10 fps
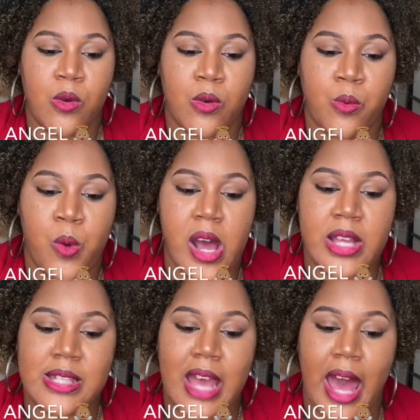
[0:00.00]

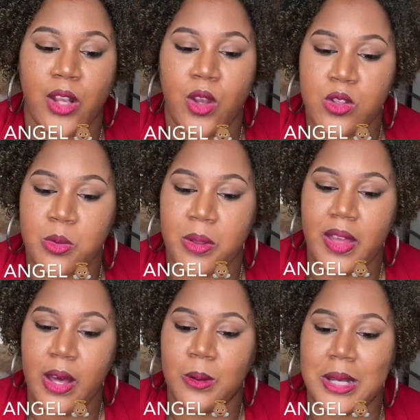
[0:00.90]
was diagnosed with
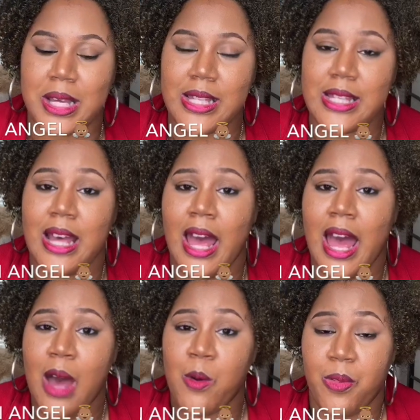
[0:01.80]
illness,
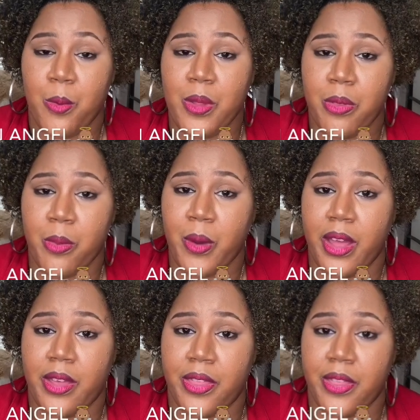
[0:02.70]
with
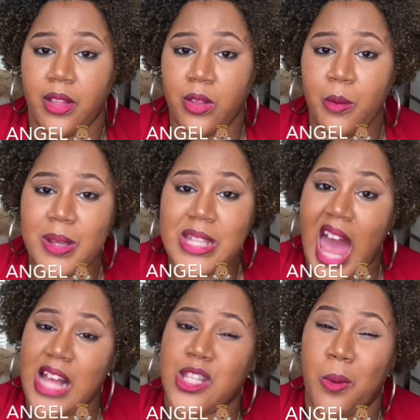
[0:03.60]
lupus
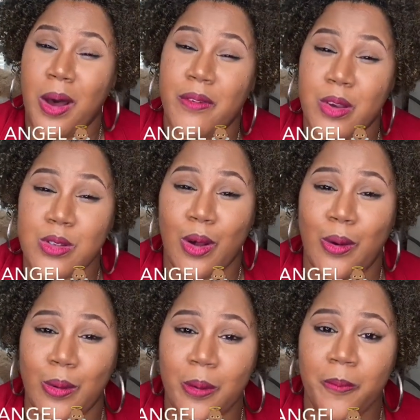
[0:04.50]
at 12 years
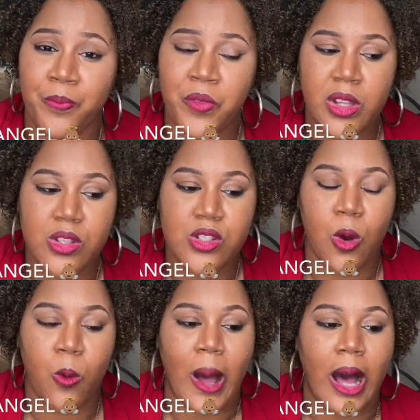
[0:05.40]
old. So
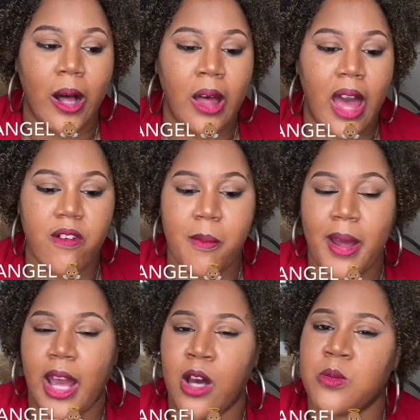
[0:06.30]
while
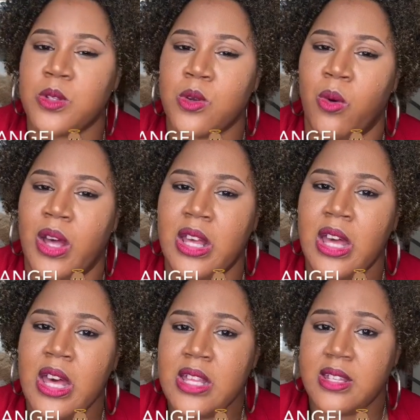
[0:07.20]
everybody else was going
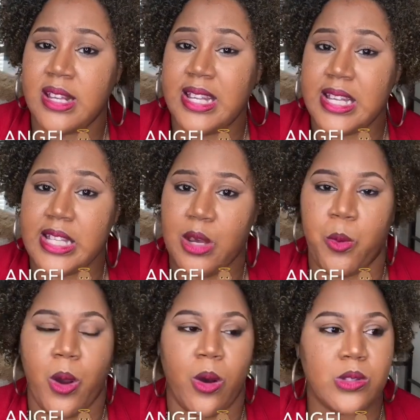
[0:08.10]
to Disney
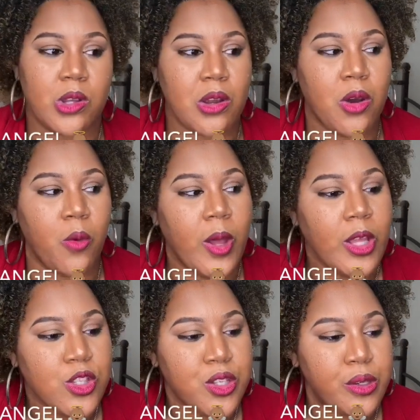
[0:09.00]
World or
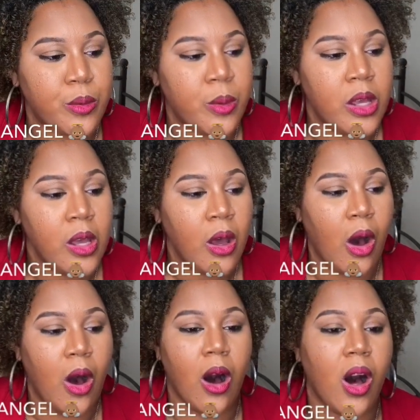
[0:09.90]
going to
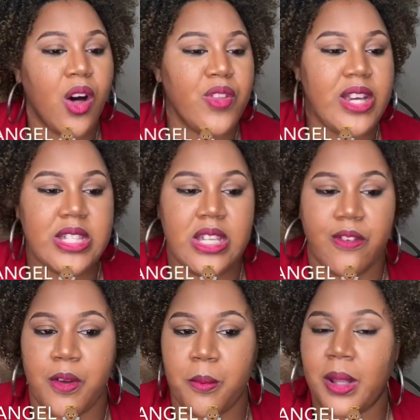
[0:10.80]
all these
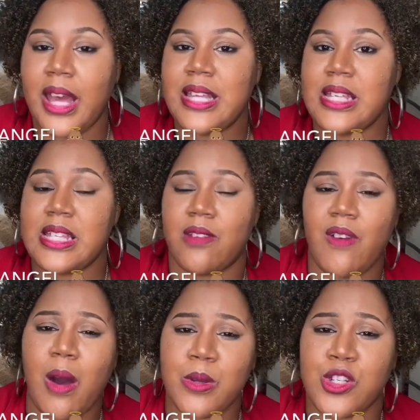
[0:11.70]
different places, if
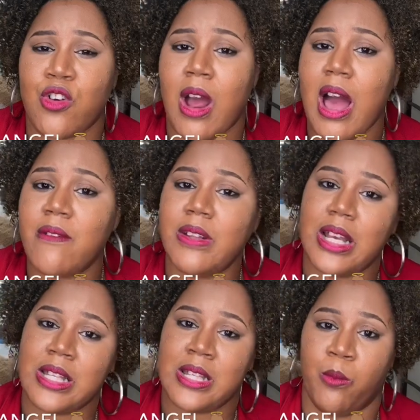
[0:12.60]
I was
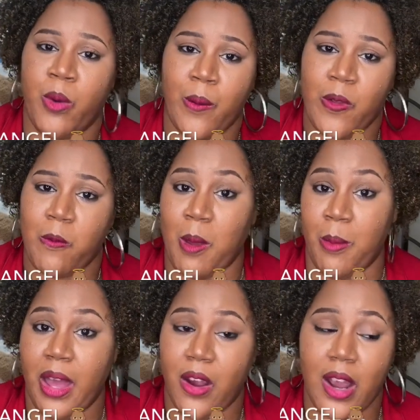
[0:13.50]
traveling somewhere with my
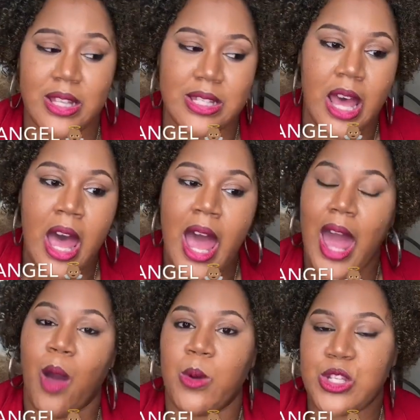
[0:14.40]
parents,
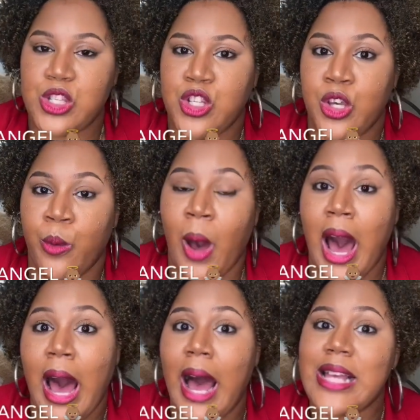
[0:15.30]
it was to a
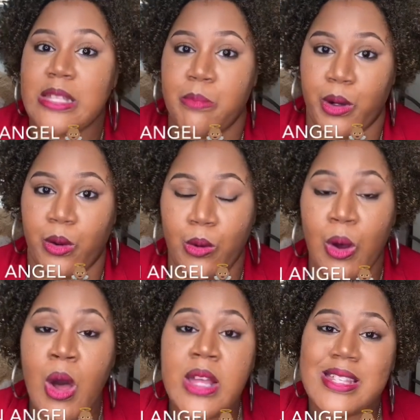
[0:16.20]
hospital
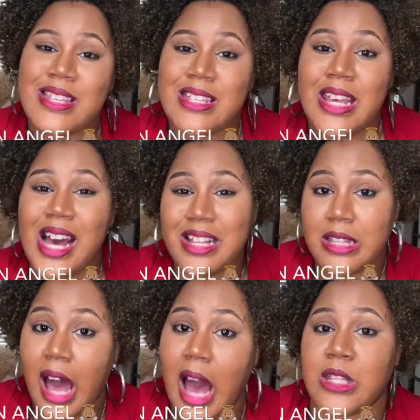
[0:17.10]
to see a
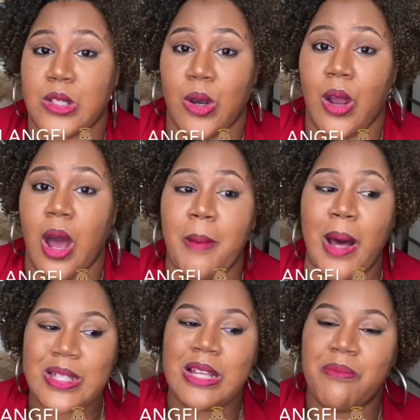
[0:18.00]
doctor
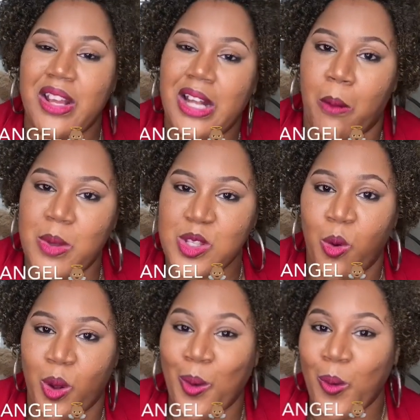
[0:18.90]
about something that was
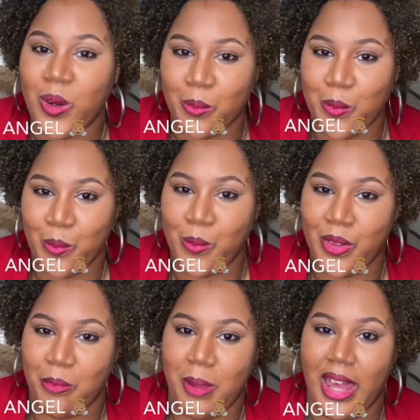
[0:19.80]
going on
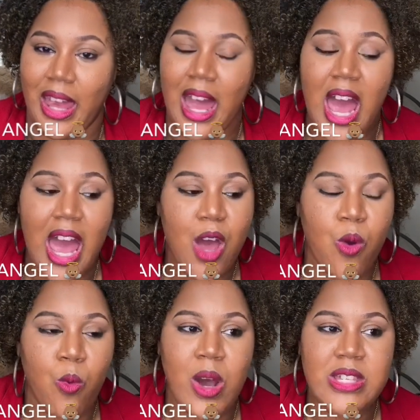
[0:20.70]
with me. It
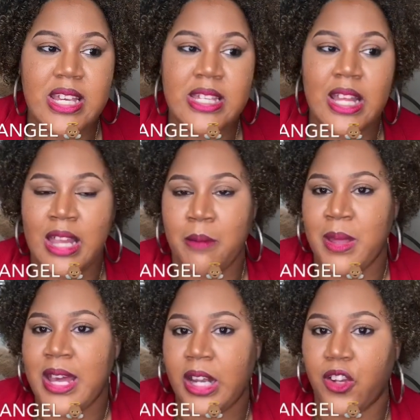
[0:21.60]
wasn't let me
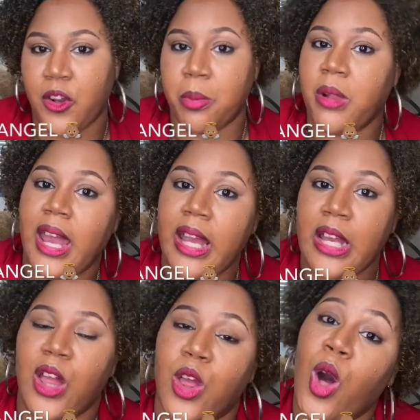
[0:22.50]
get in a plane
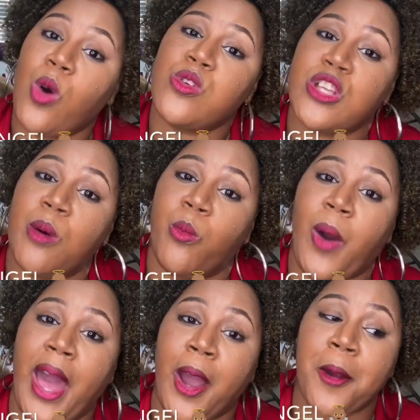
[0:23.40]
and go
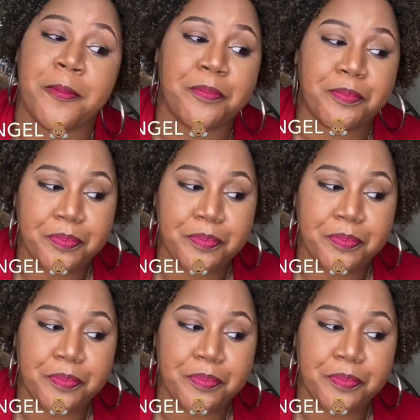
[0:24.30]
somewhere